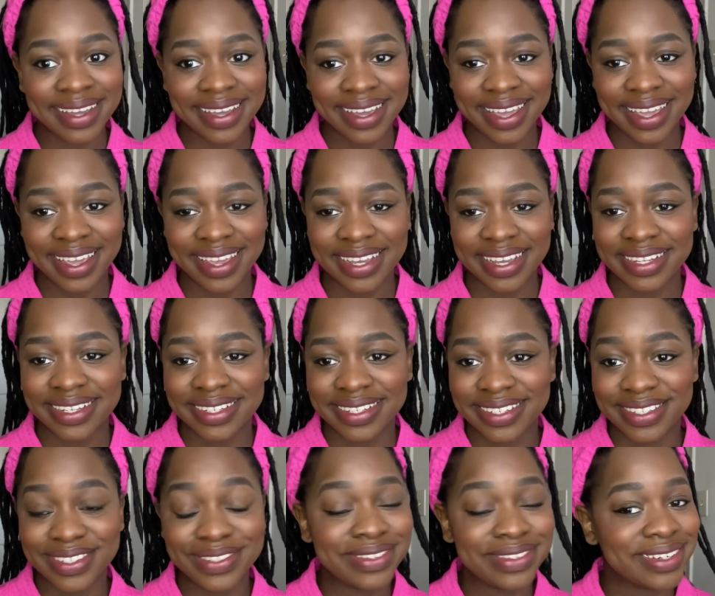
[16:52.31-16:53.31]
And
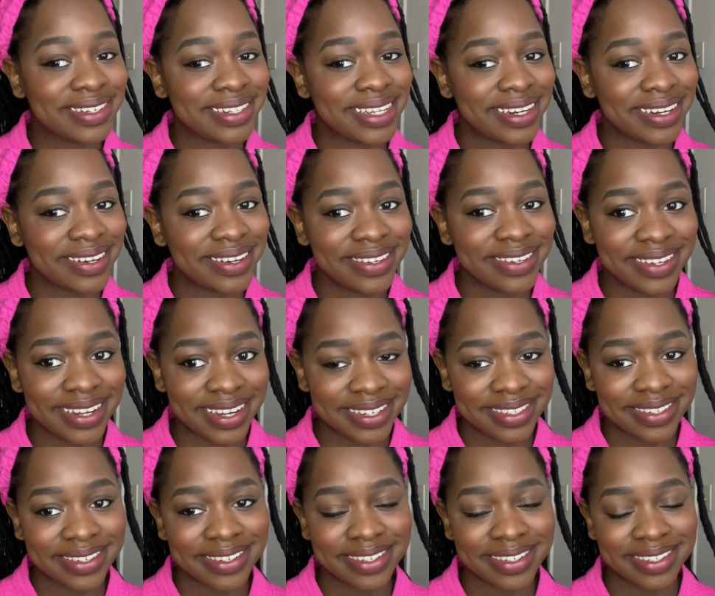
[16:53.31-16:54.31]
sooner or later, you guys
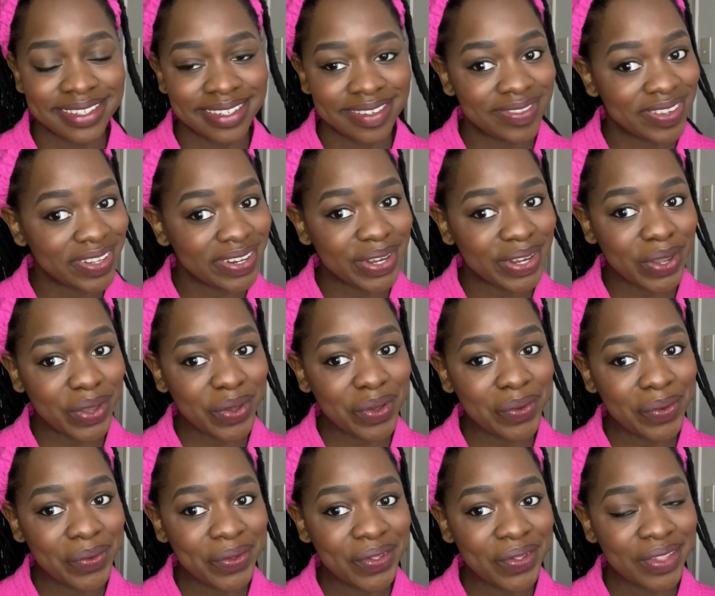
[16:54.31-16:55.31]
are going to see a video